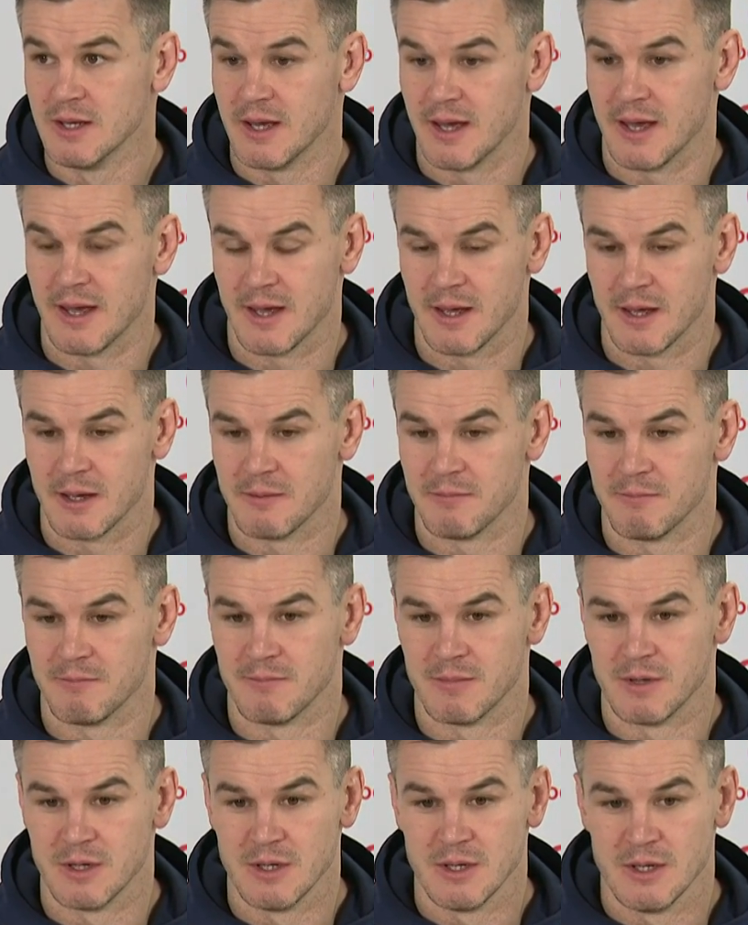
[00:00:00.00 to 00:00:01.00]
Um,
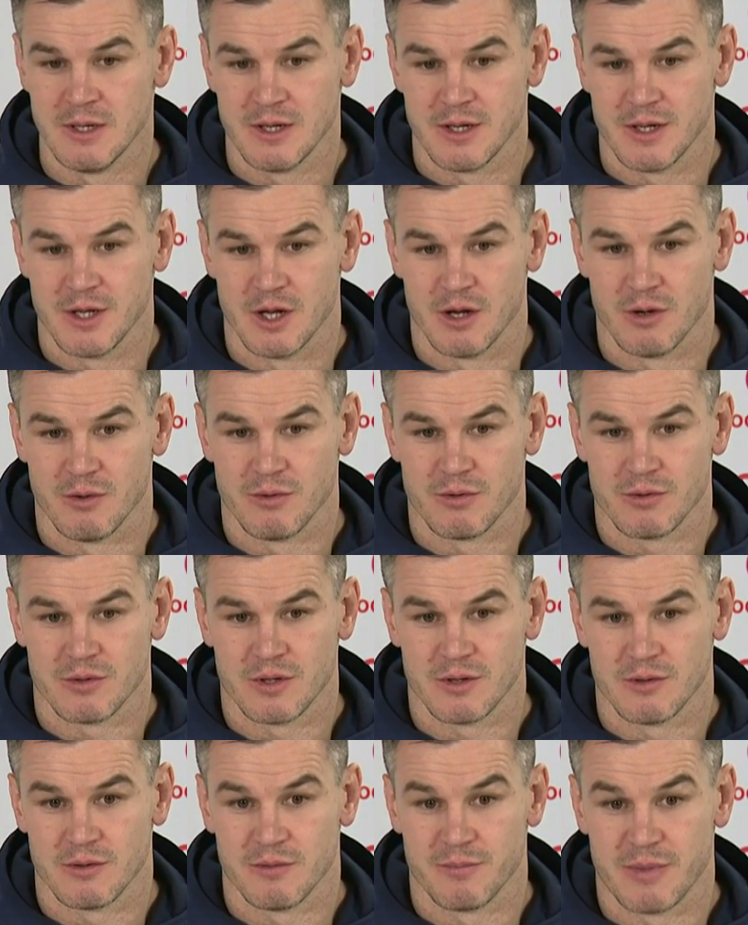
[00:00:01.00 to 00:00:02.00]
you know,
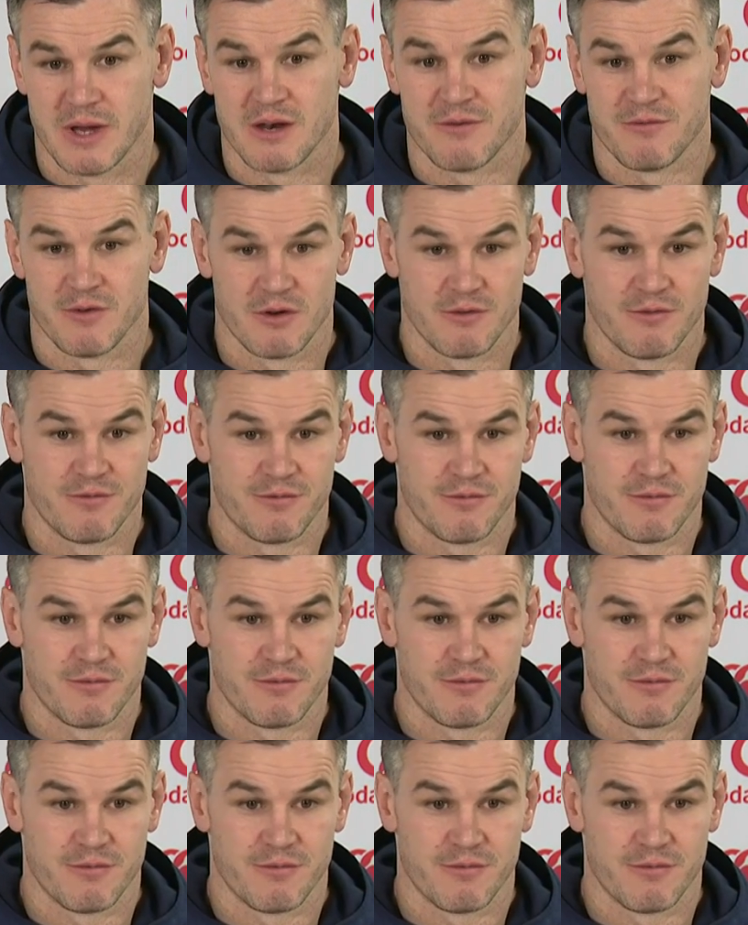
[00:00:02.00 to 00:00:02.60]
the, the benefit of